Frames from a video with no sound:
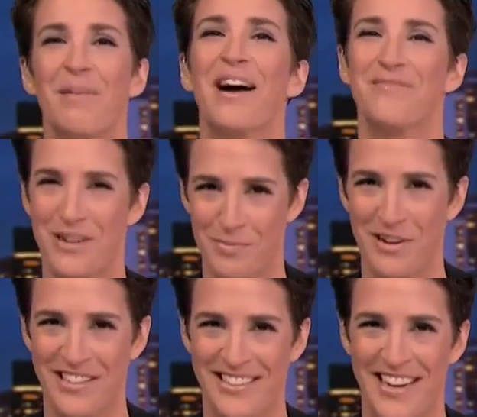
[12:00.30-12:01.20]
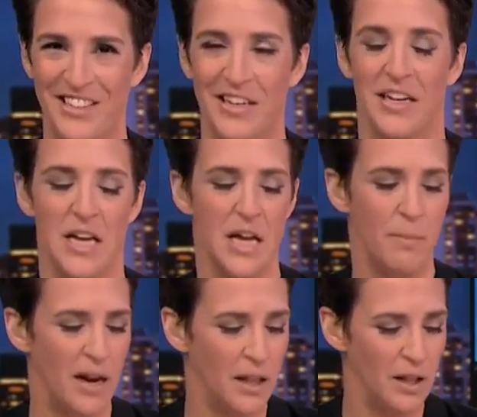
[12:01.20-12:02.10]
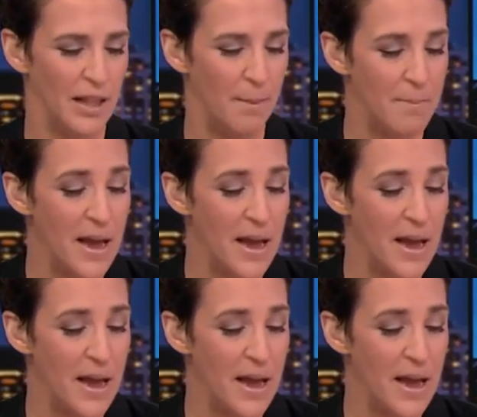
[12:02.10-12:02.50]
is my French pronunciation. But La